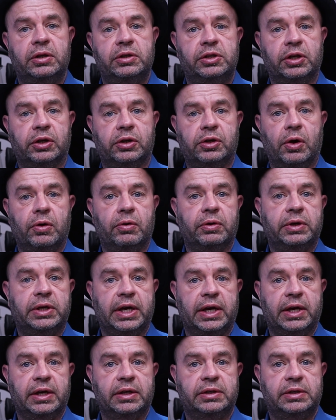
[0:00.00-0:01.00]
to go
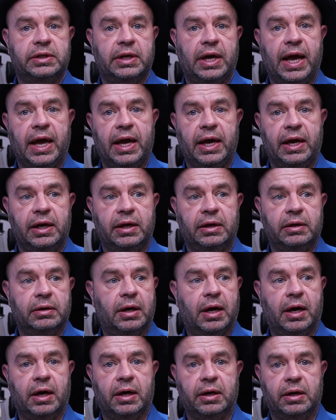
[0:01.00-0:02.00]
get a
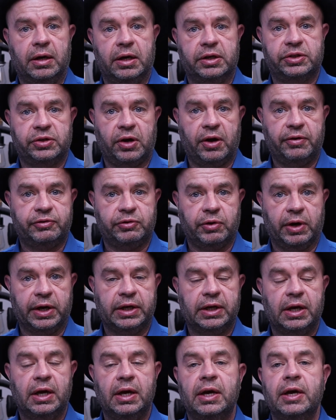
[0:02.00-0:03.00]
soft
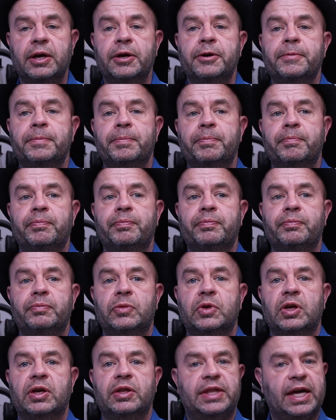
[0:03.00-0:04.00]
drink,
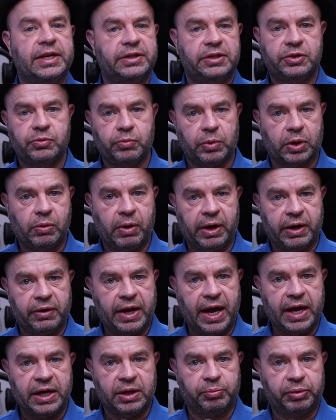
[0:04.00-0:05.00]
that doesn't require
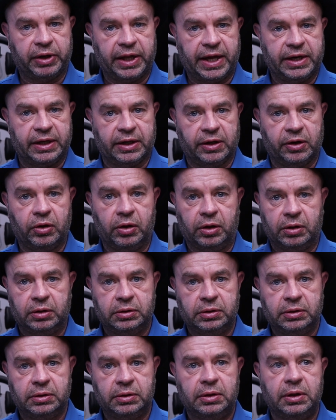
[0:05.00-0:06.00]
any planning at all.
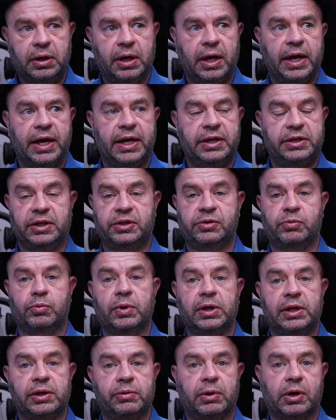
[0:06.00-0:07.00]
It doesn't
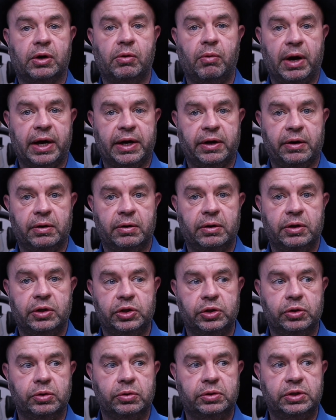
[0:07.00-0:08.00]
really require
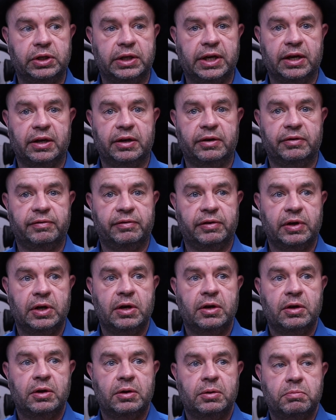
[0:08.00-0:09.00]
you to give
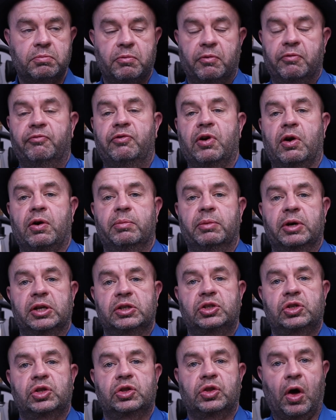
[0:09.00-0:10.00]
very
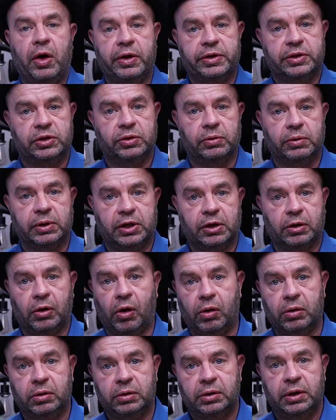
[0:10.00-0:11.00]
much thought to it at
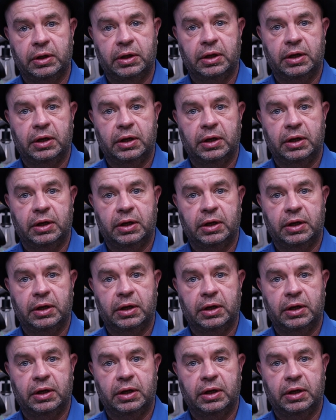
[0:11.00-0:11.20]
all.